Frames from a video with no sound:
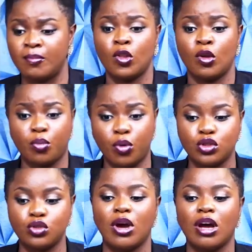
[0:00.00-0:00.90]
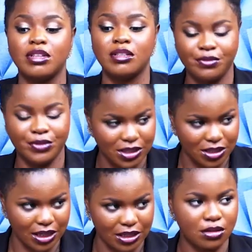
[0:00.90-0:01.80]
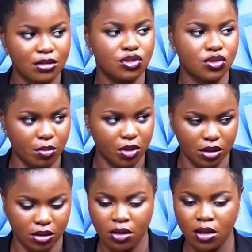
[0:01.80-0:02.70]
but you have invested something.